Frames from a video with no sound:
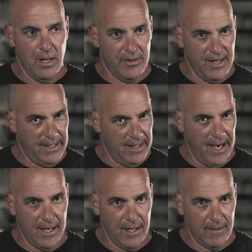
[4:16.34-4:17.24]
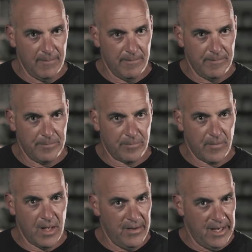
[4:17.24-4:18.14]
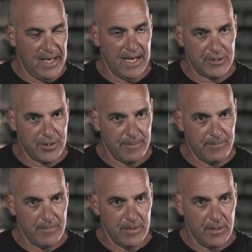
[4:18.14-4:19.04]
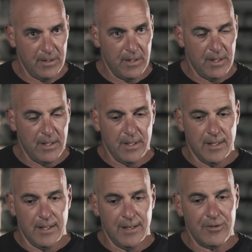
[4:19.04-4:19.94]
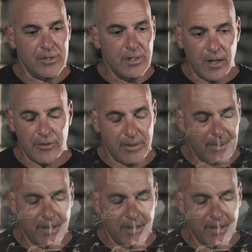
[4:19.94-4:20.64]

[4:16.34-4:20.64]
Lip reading: and they get it and they catch them, there's nothing